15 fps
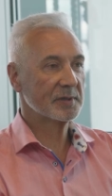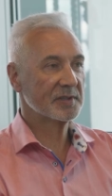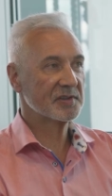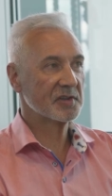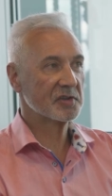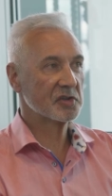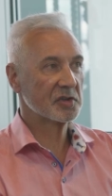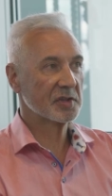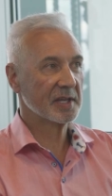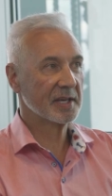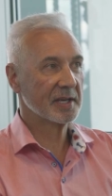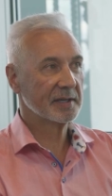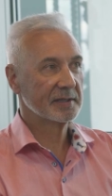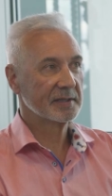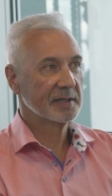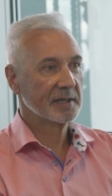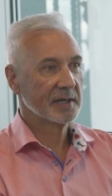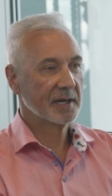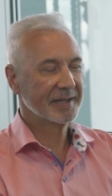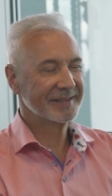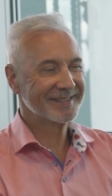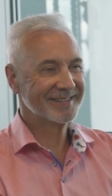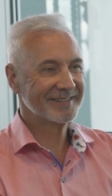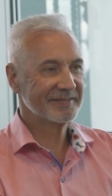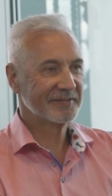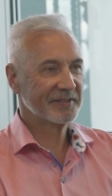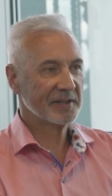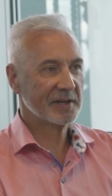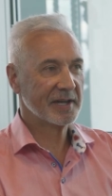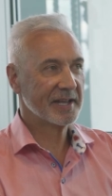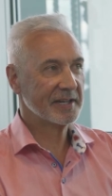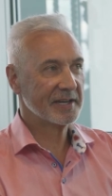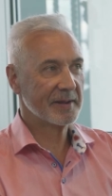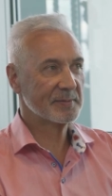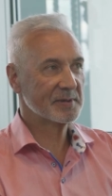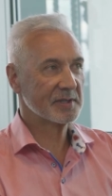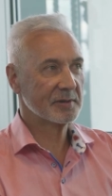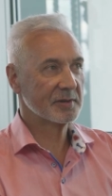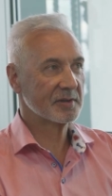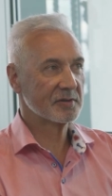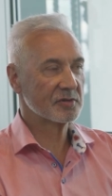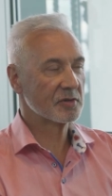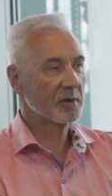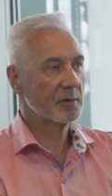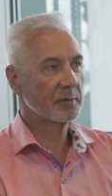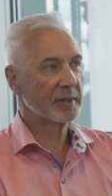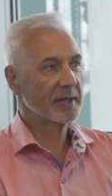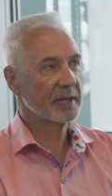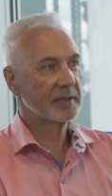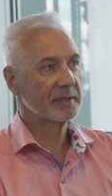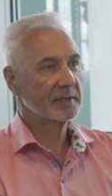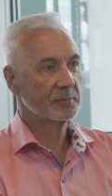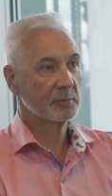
decision there. Yeah. I didn't feel I had absolute control there.